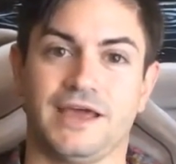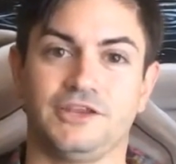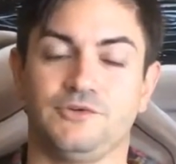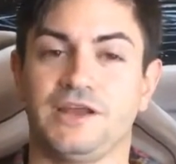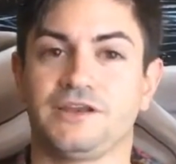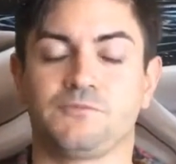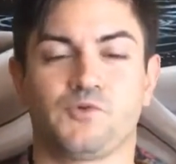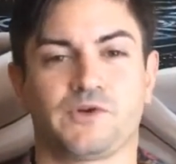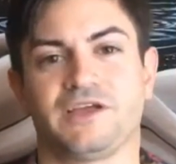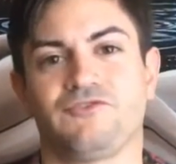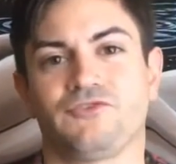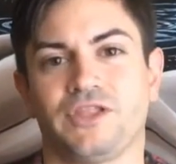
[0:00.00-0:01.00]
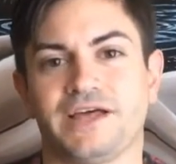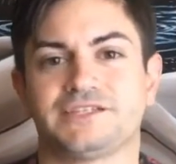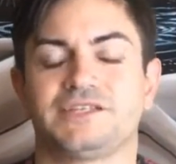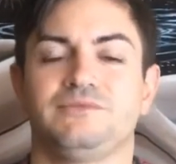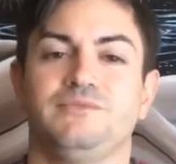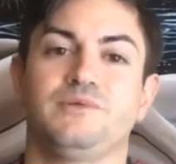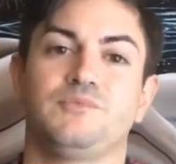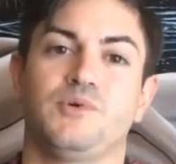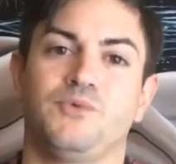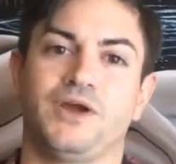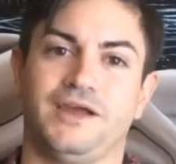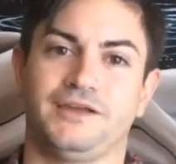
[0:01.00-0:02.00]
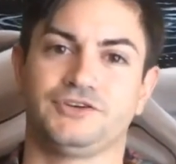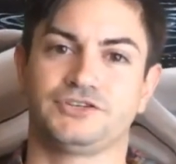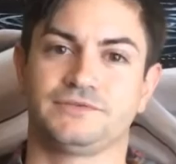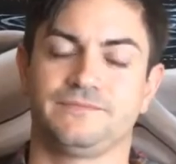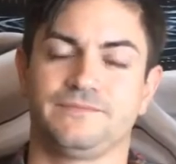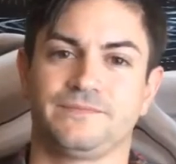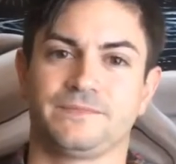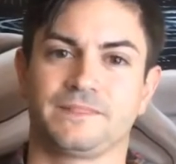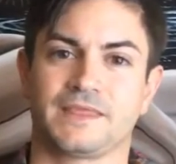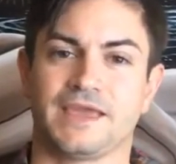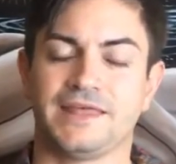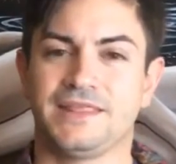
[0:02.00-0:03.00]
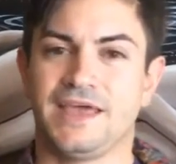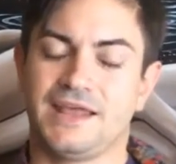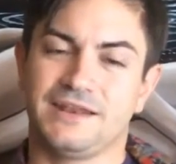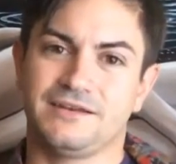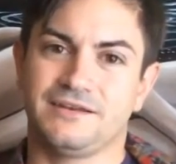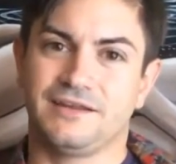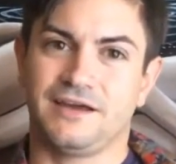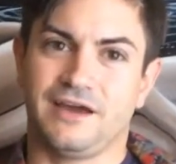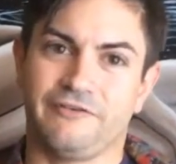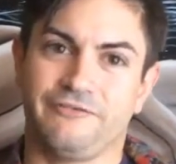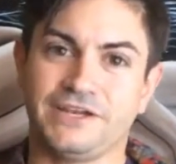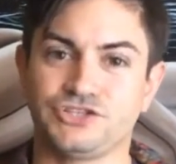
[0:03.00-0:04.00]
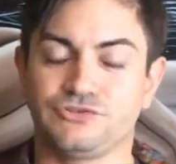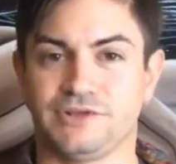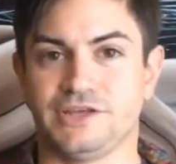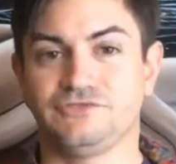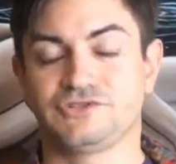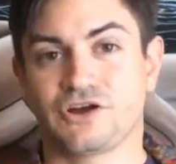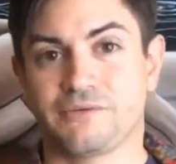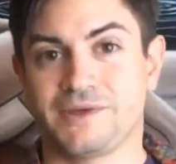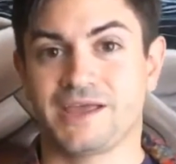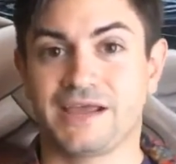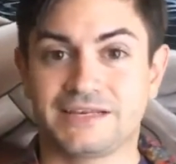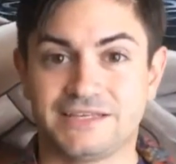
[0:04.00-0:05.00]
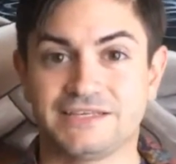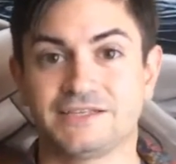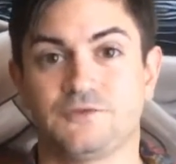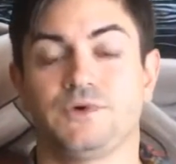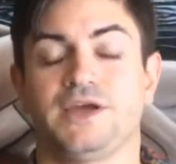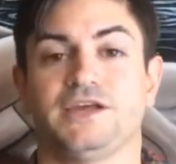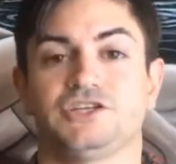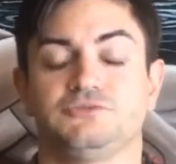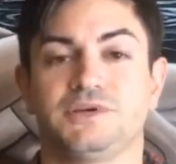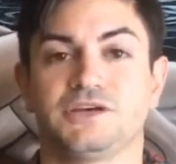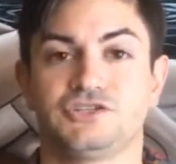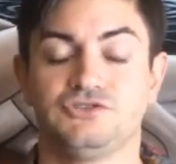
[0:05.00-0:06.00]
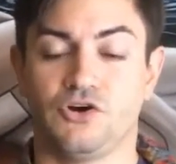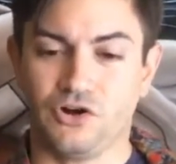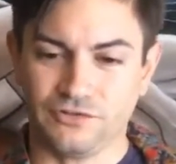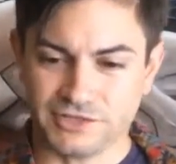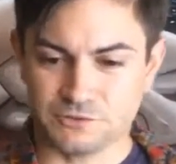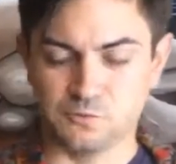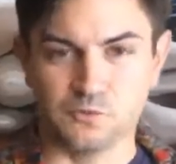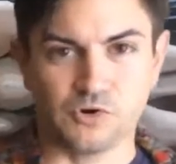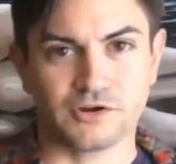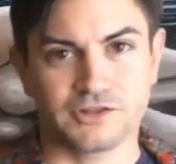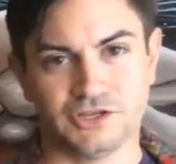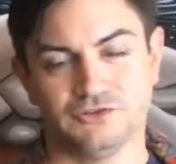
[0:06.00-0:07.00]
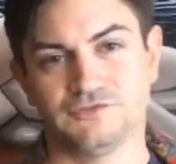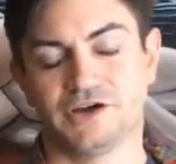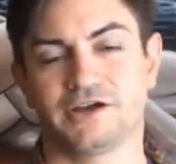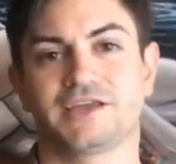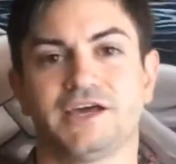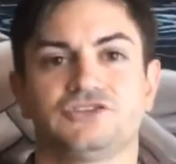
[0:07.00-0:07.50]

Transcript: And you end up working for less than minimum wage. And then eventually you start making a decent wage because you, all this work that you've done